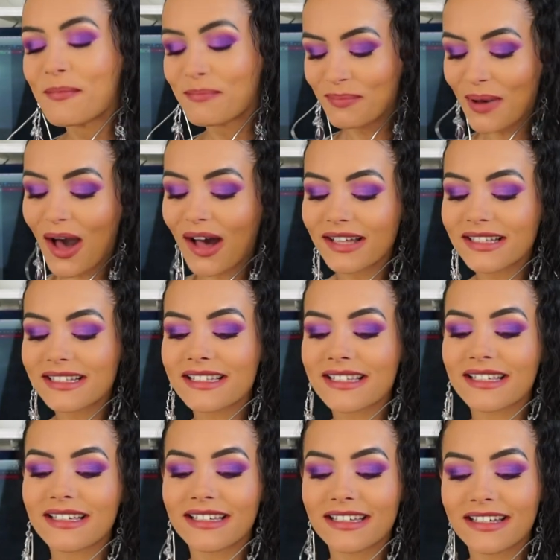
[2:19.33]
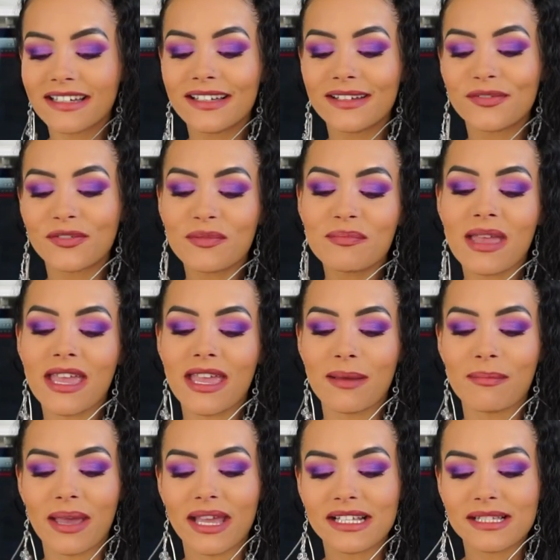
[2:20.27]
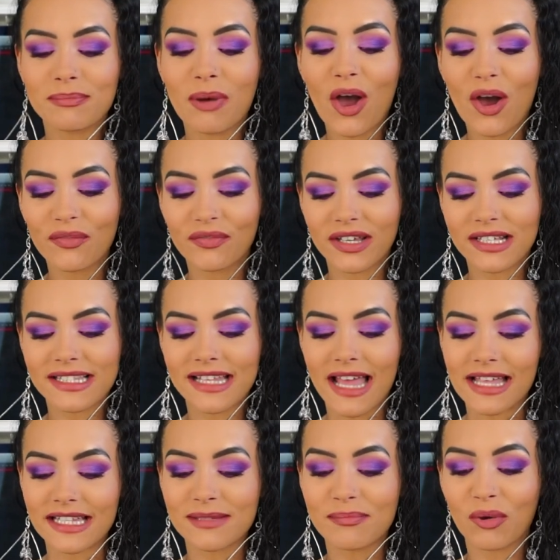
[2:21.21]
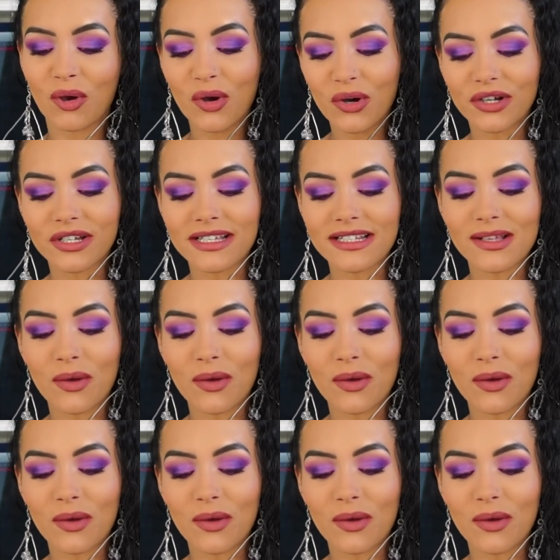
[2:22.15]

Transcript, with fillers: But for me, it makes perfect sense because